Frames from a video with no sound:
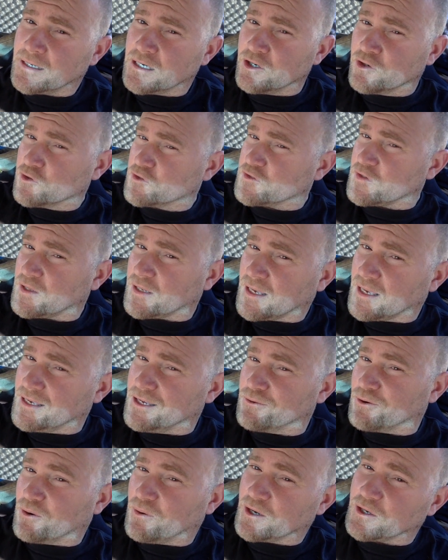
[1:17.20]
understanding. Hey,
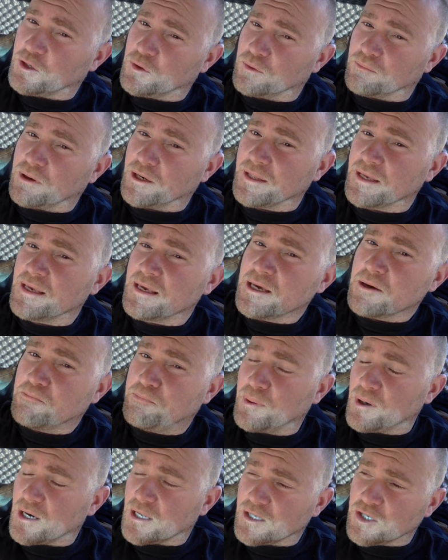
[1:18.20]
hero, how you doing, buddy?
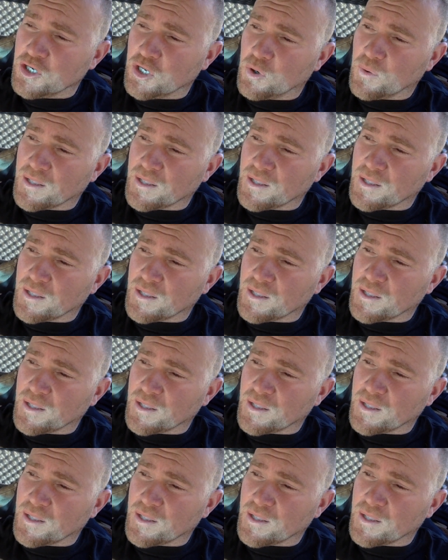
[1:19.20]
But, you know,